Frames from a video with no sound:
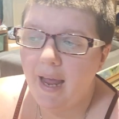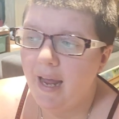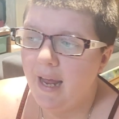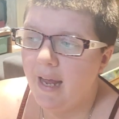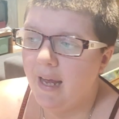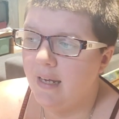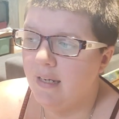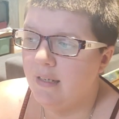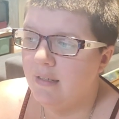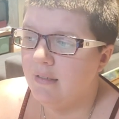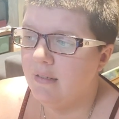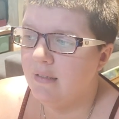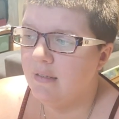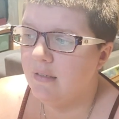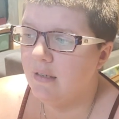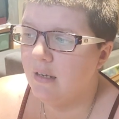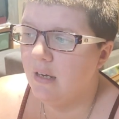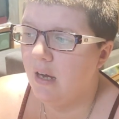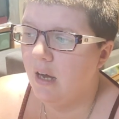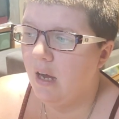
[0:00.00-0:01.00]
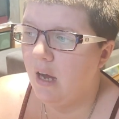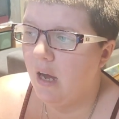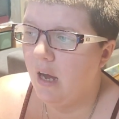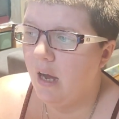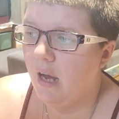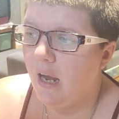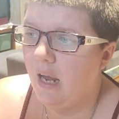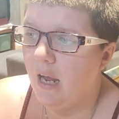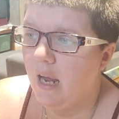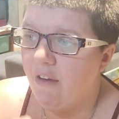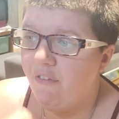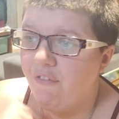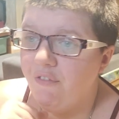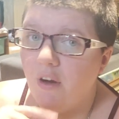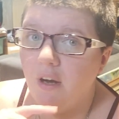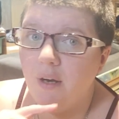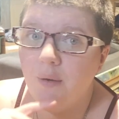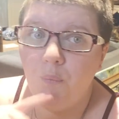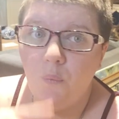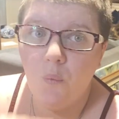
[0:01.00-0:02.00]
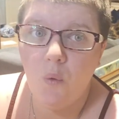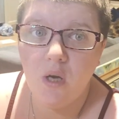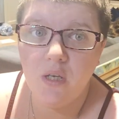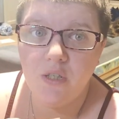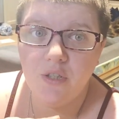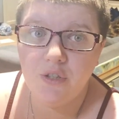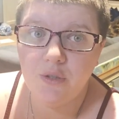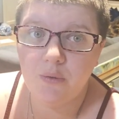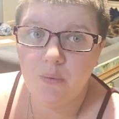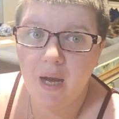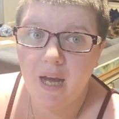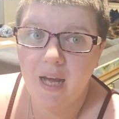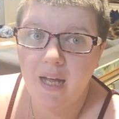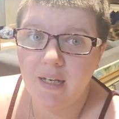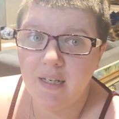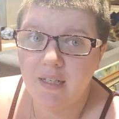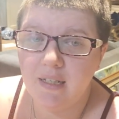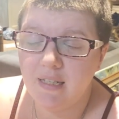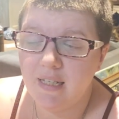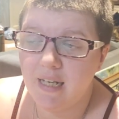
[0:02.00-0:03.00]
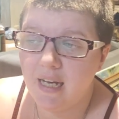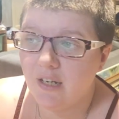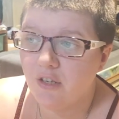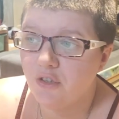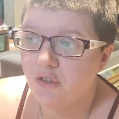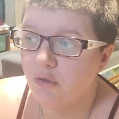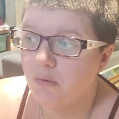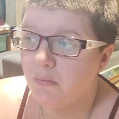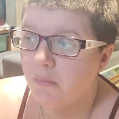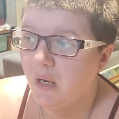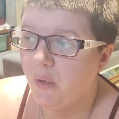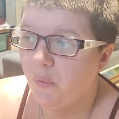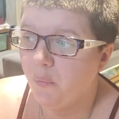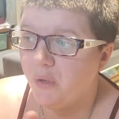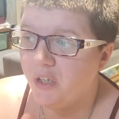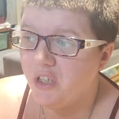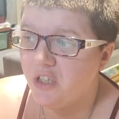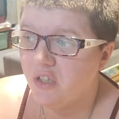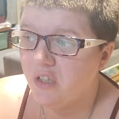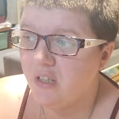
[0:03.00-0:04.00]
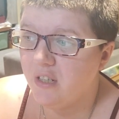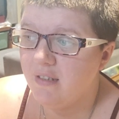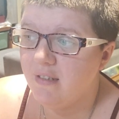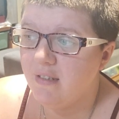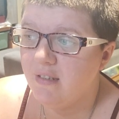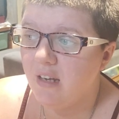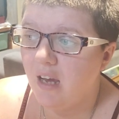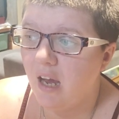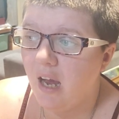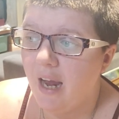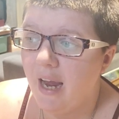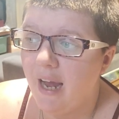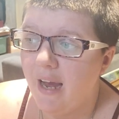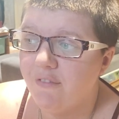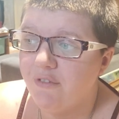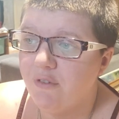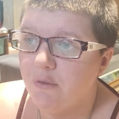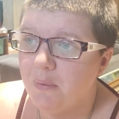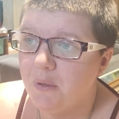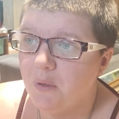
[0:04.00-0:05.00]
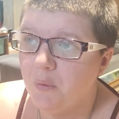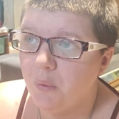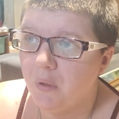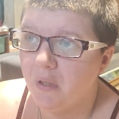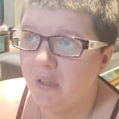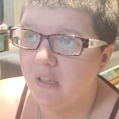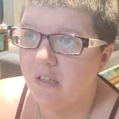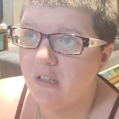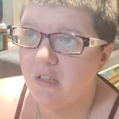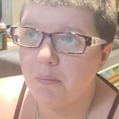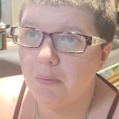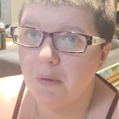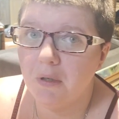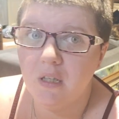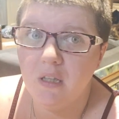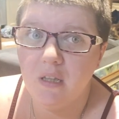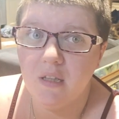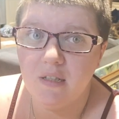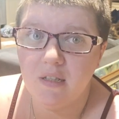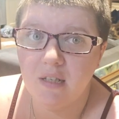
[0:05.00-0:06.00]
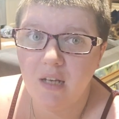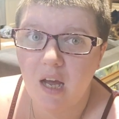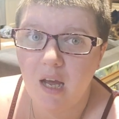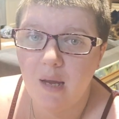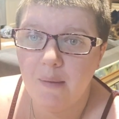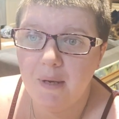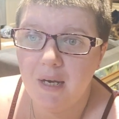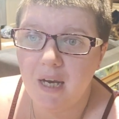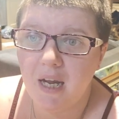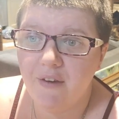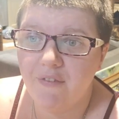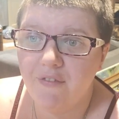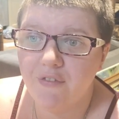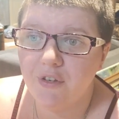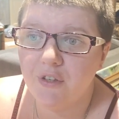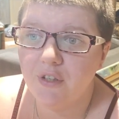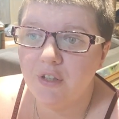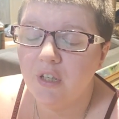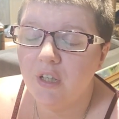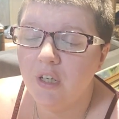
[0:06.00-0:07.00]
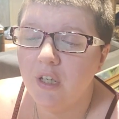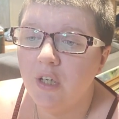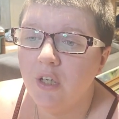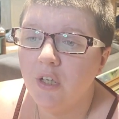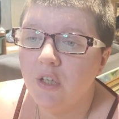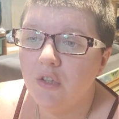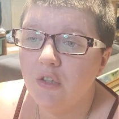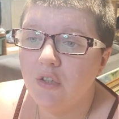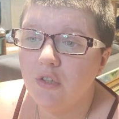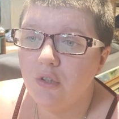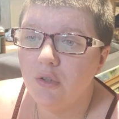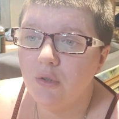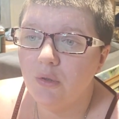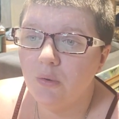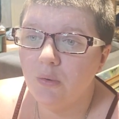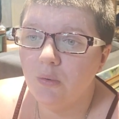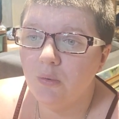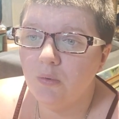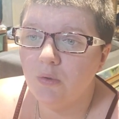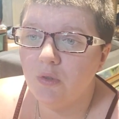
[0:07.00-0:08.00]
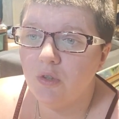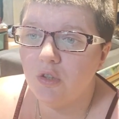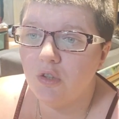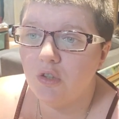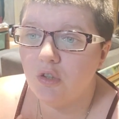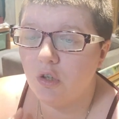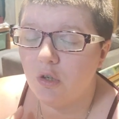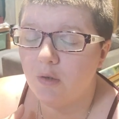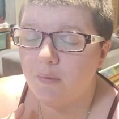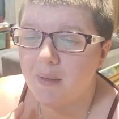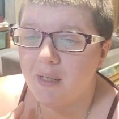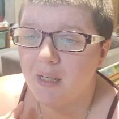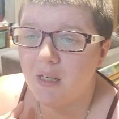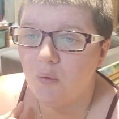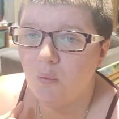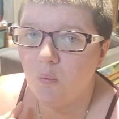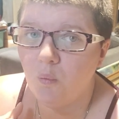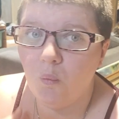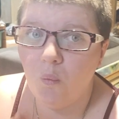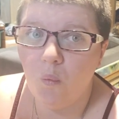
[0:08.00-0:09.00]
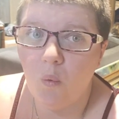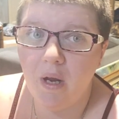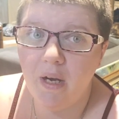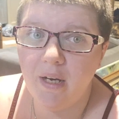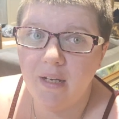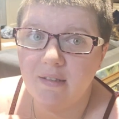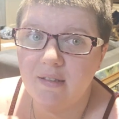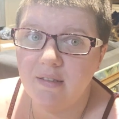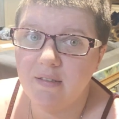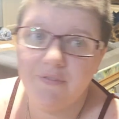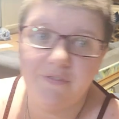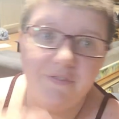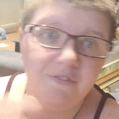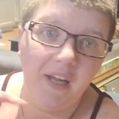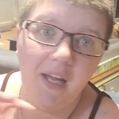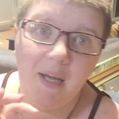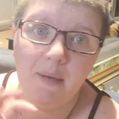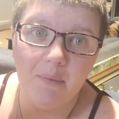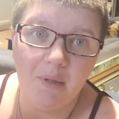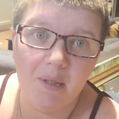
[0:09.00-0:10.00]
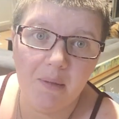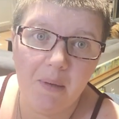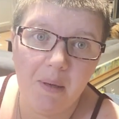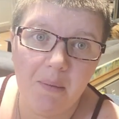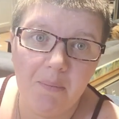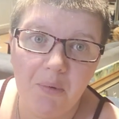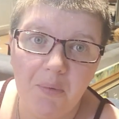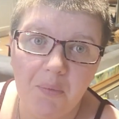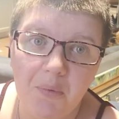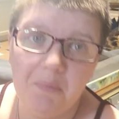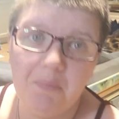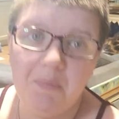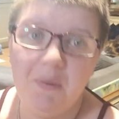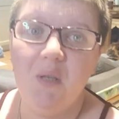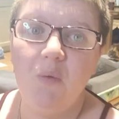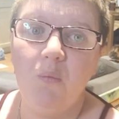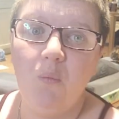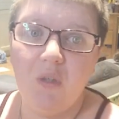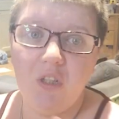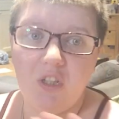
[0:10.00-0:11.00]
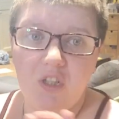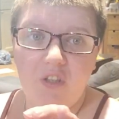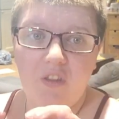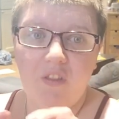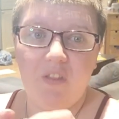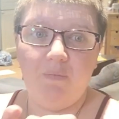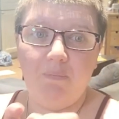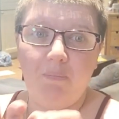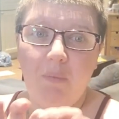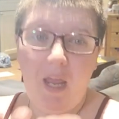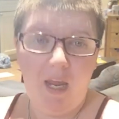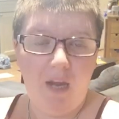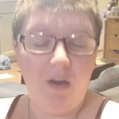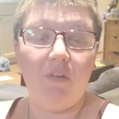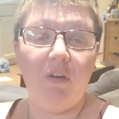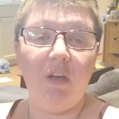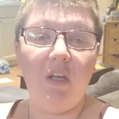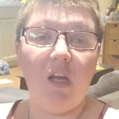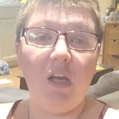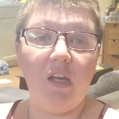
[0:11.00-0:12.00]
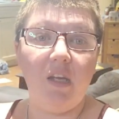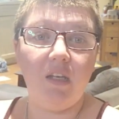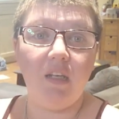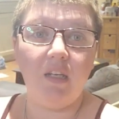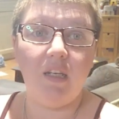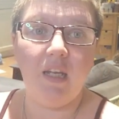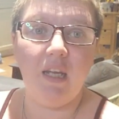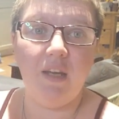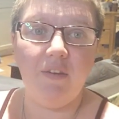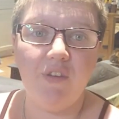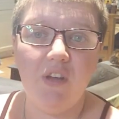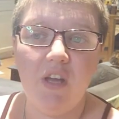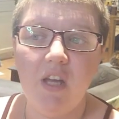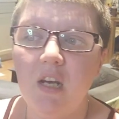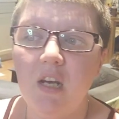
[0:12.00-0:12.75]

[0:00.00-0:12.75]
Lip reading: And if I want to add a deck to my wish list, I have to be willing to put in the time and effort to determine what its family member would be, which pairing I could give